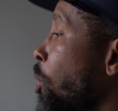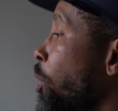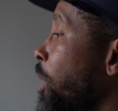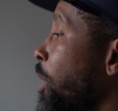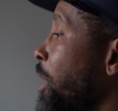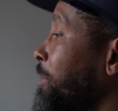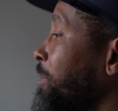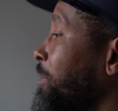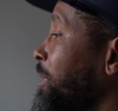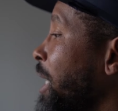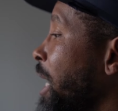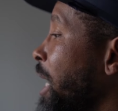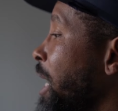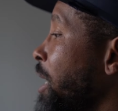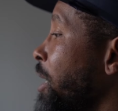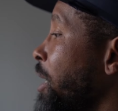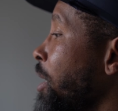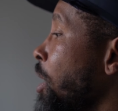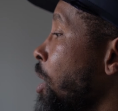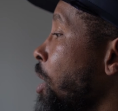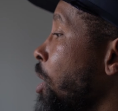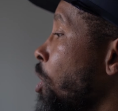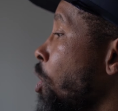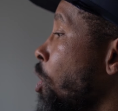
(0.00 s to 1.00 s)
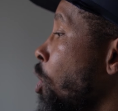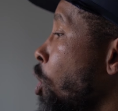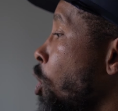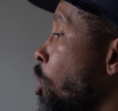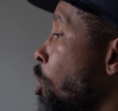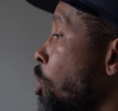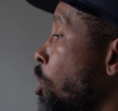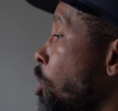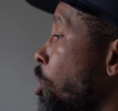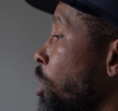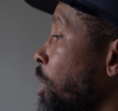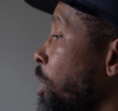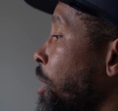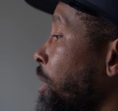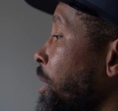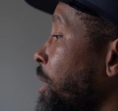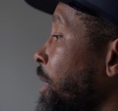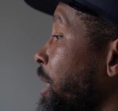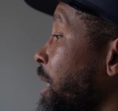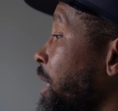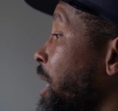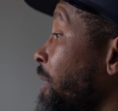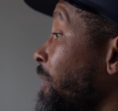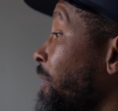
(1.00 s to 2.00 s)
website or
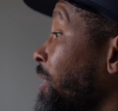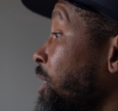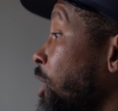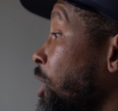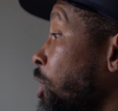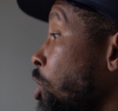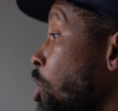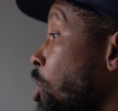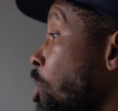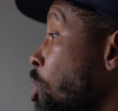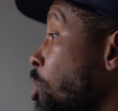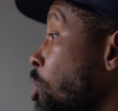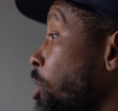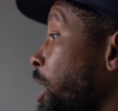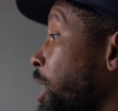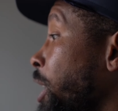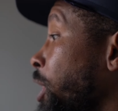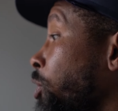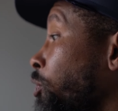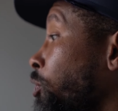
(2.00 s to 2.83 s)
give us a call at